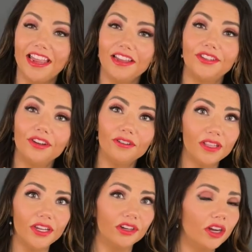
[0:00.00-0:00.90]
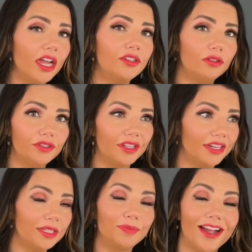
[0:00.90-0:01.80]
And earlier, I told you
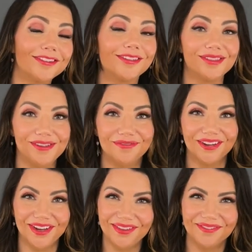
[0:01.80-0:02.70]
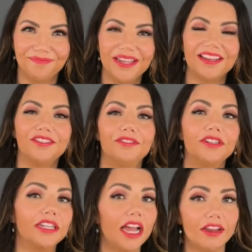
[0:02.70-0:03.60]
that it's practically free because your
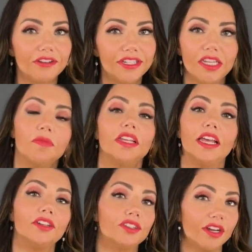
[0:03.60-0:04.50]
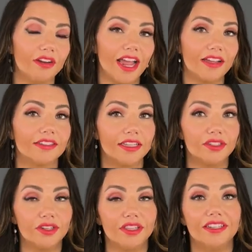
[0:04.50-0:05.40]
entire team can have shared
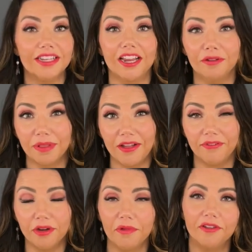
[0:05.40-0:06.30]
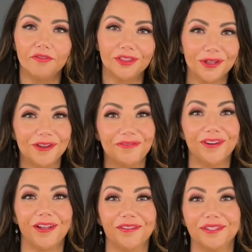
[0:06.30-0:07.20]
access to the entire platform for
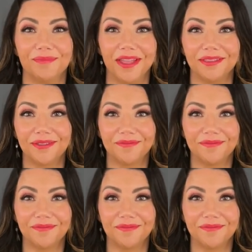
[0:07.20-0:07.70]
$34 a month.